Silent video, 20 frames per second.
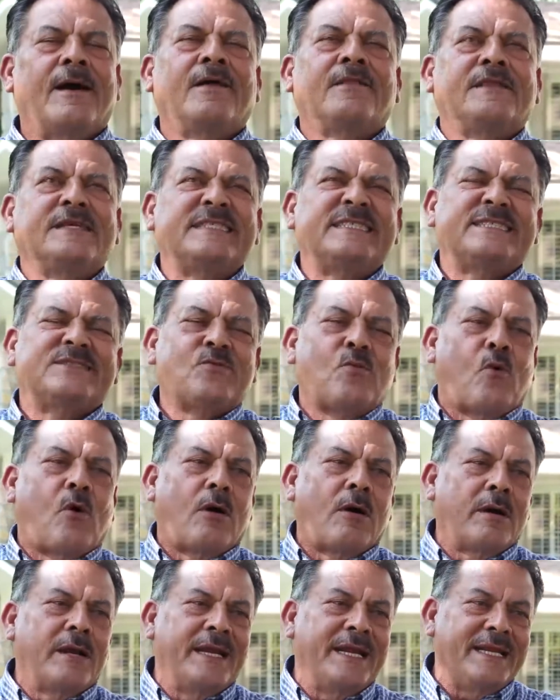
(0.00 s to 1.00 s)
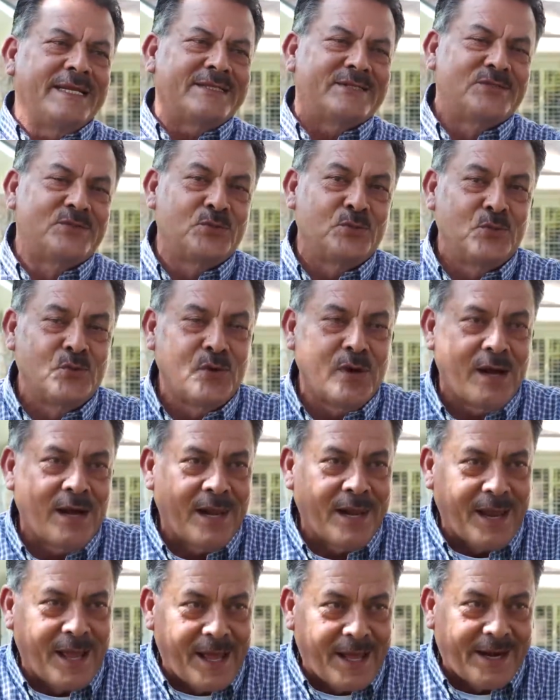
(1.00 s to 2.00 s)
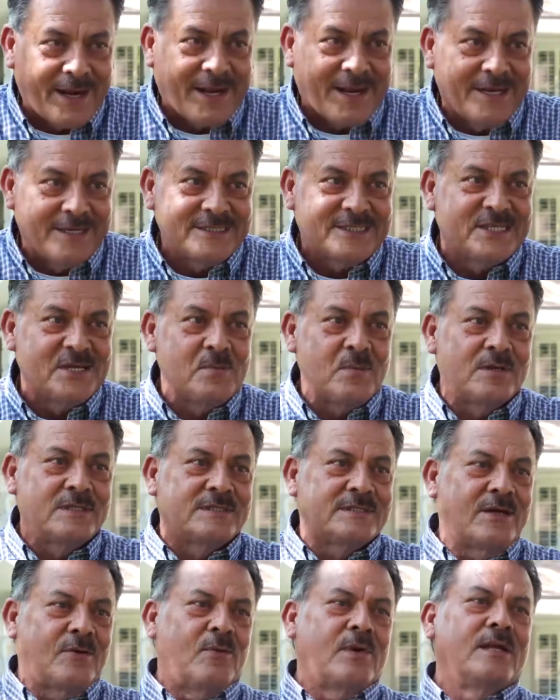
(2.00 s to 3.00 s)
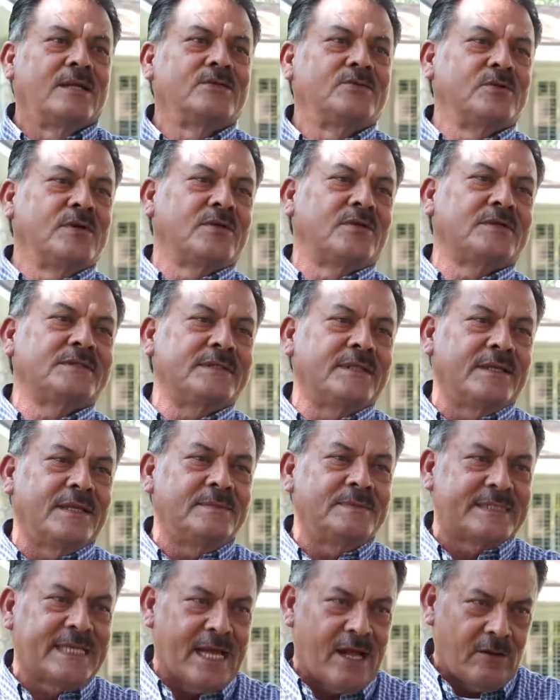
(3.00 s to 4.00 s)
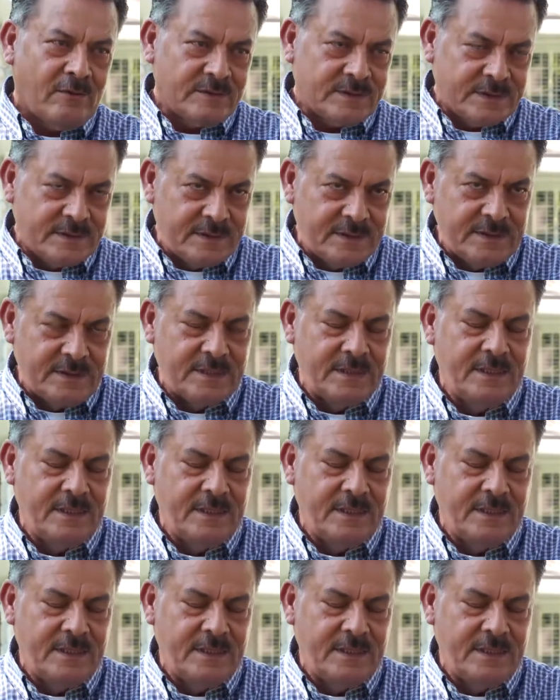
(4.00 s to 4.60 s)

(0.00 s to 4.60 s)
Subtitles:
This is a warning to a lot of customers that want to do it themselves.